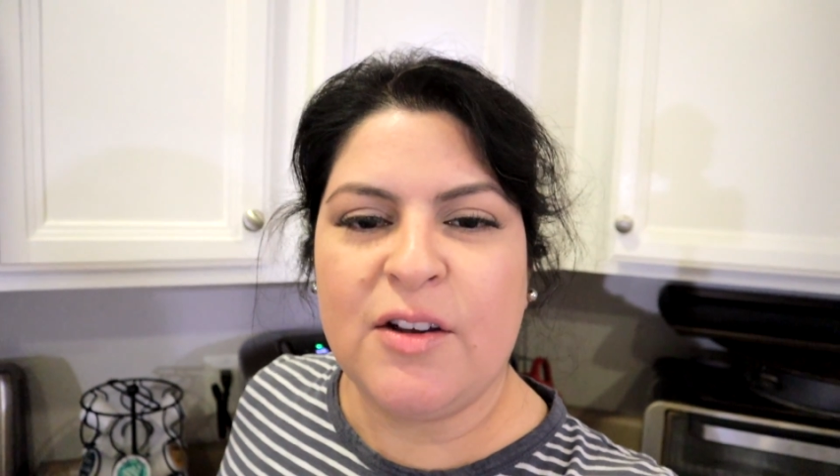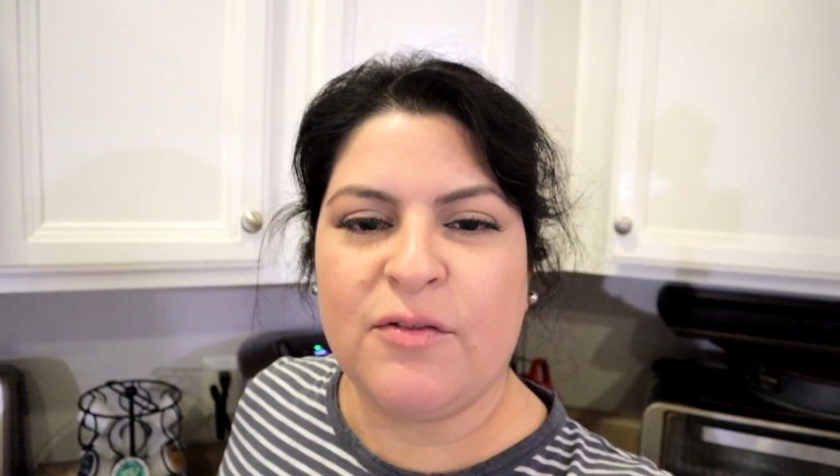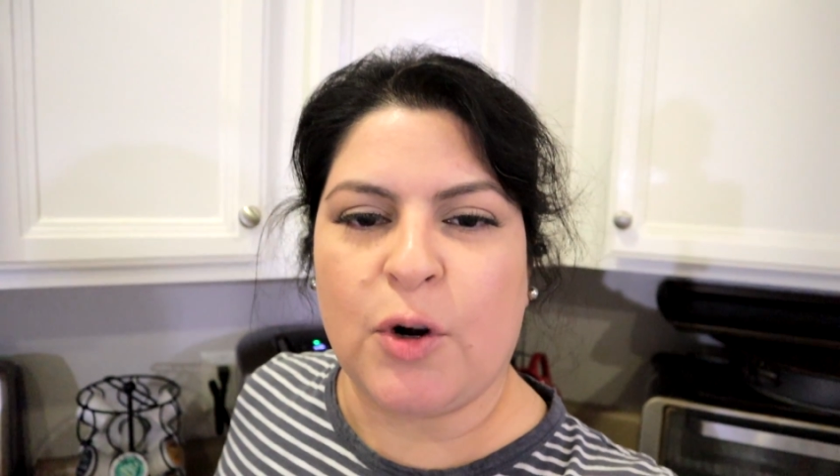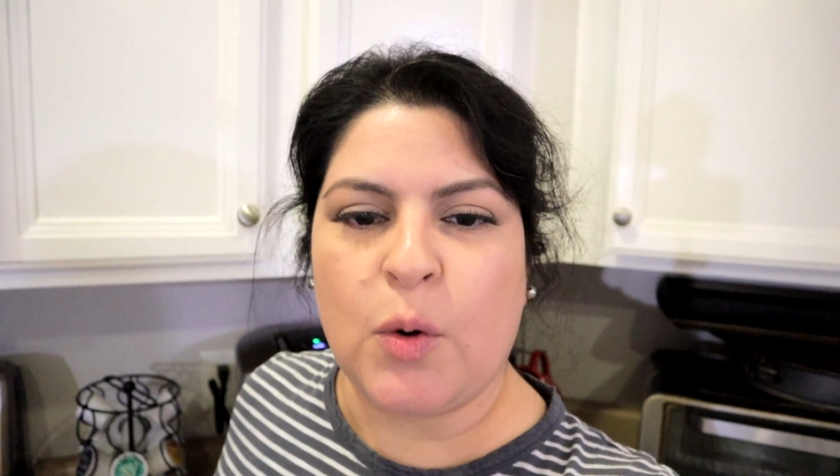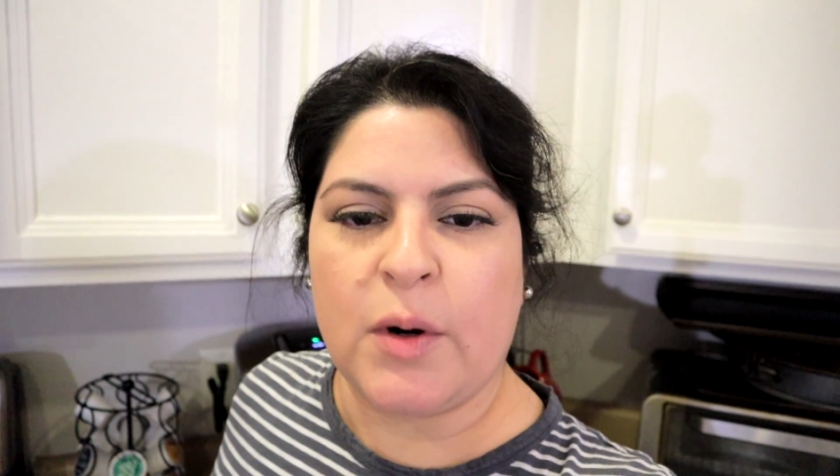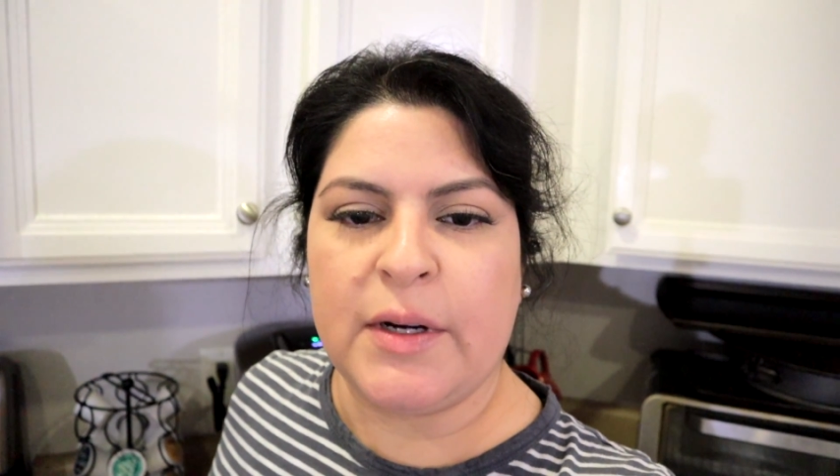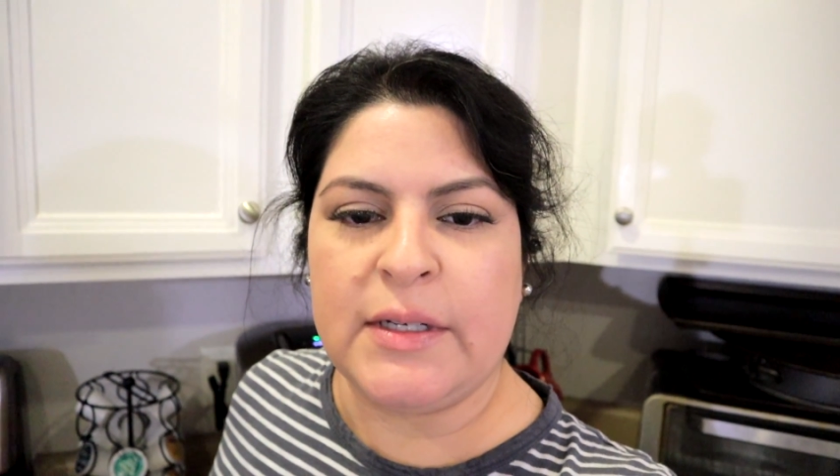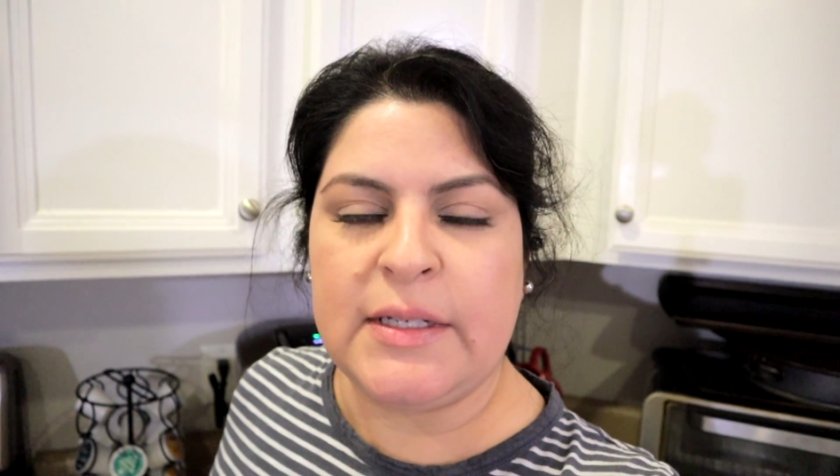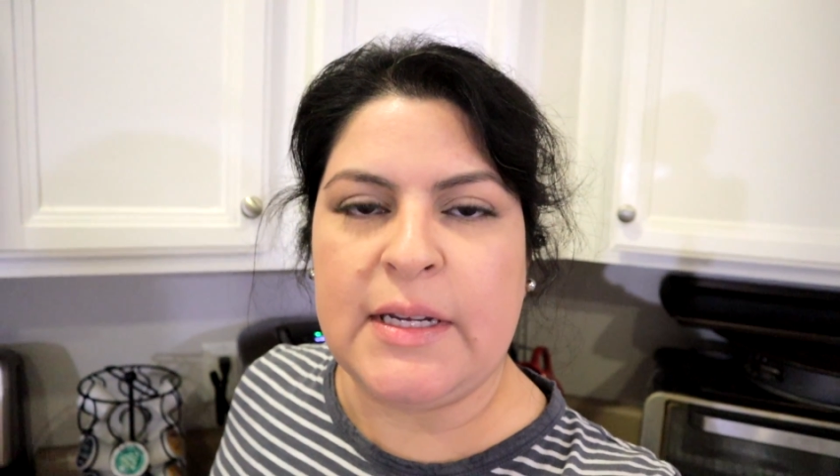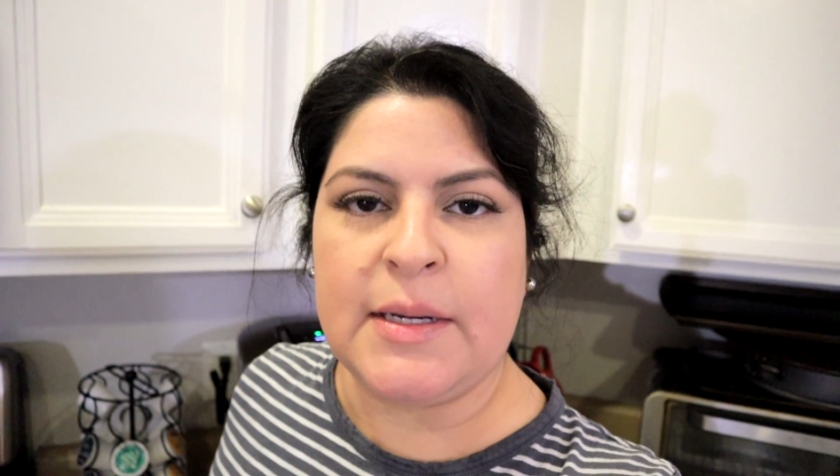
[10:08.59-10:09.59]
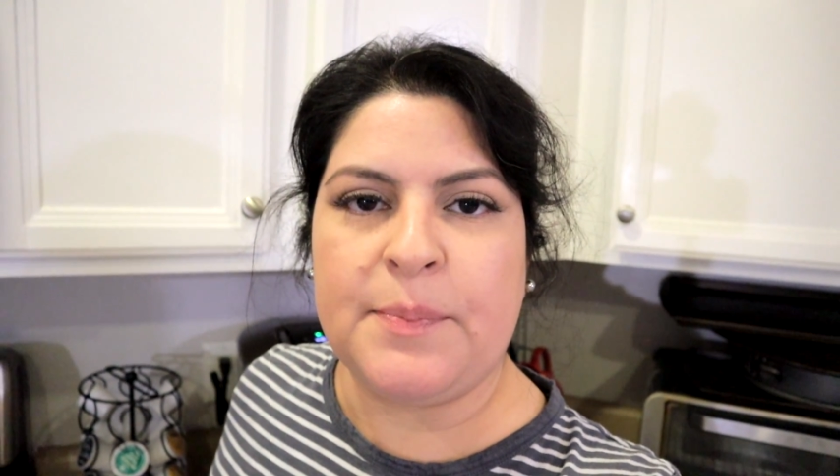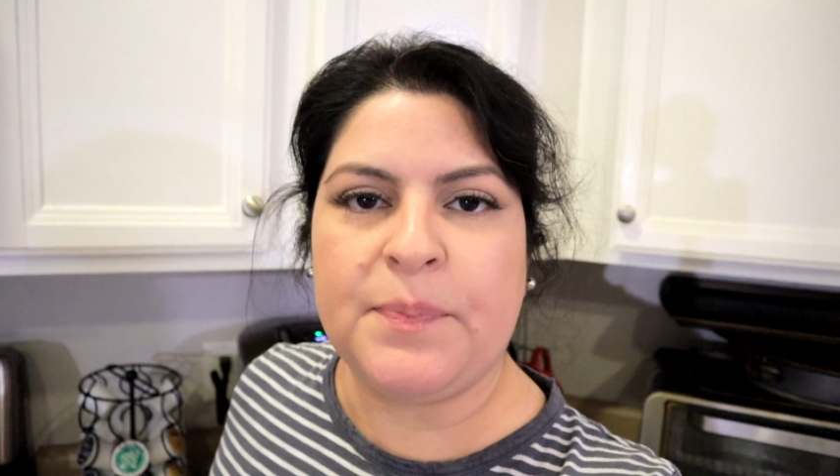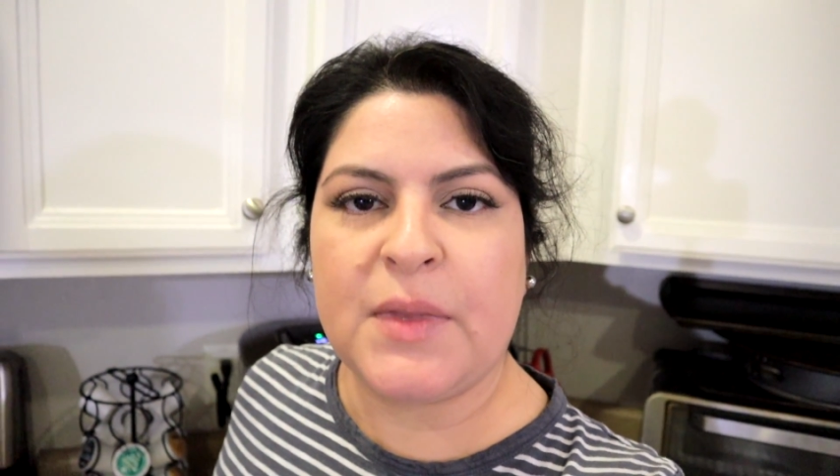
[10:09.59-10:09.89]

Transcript: for quarantine.